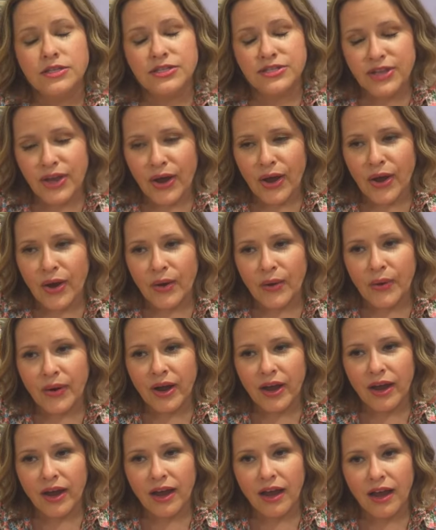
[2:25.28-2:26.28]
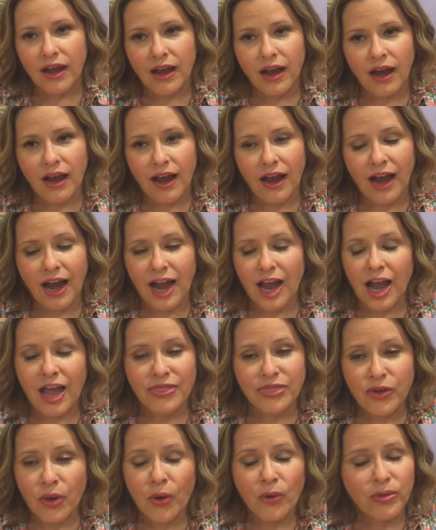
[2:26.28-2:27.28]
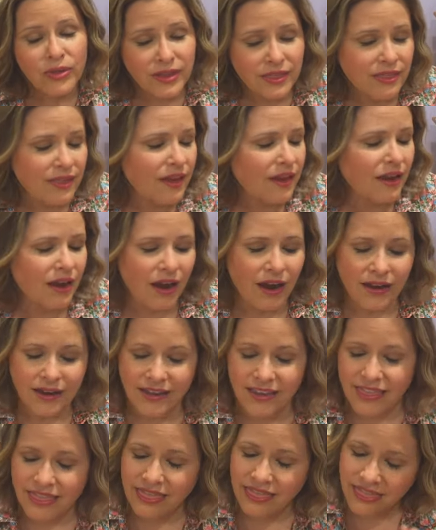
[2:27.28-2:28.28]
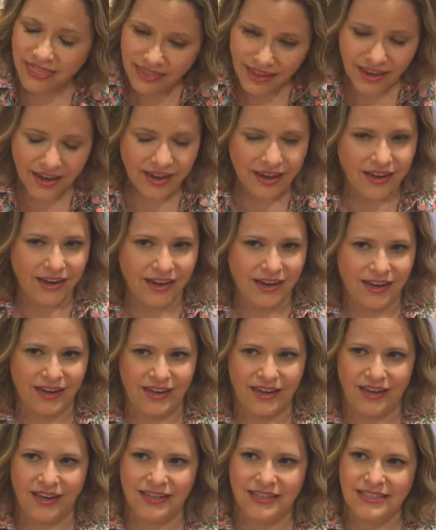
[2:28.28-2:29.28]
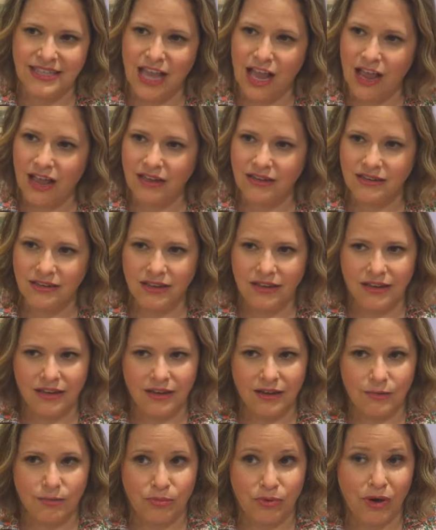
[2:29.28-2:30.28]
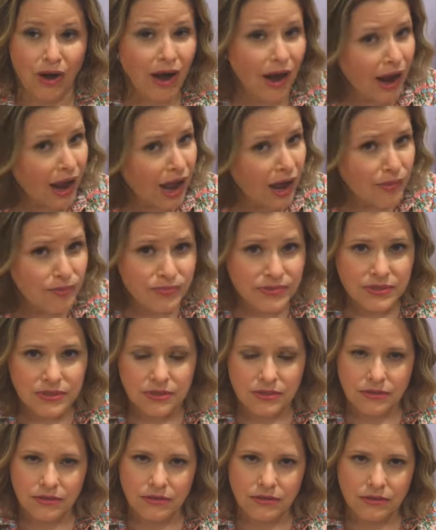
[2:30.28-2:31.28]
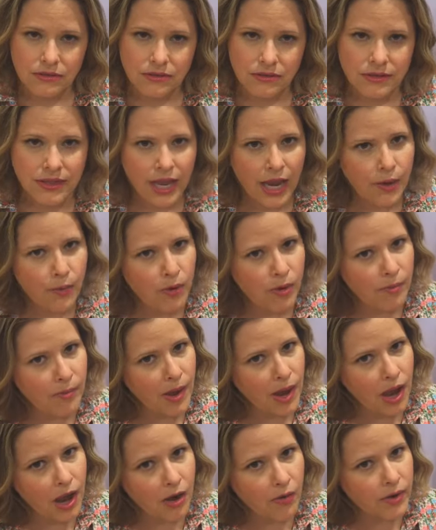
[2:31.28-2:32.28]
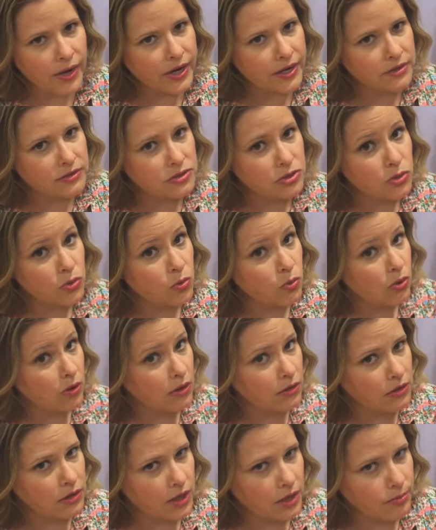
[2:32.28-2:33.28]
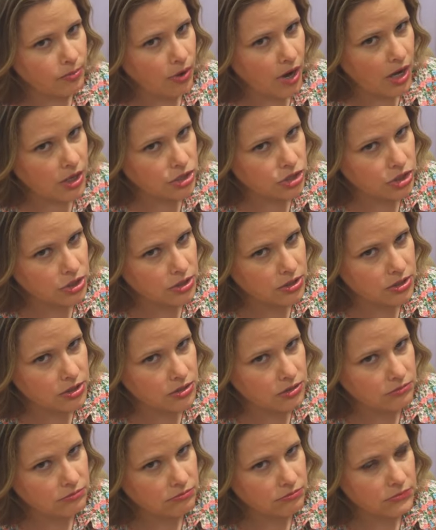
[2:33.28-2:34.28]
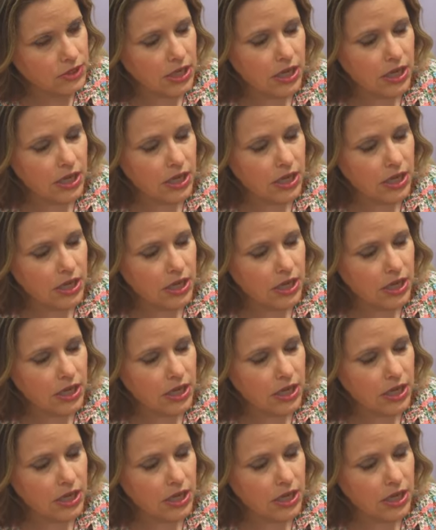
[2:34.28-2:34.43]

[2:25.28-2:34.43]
So I, the only thing I can think is that perhaps they were bowing to worldly pressures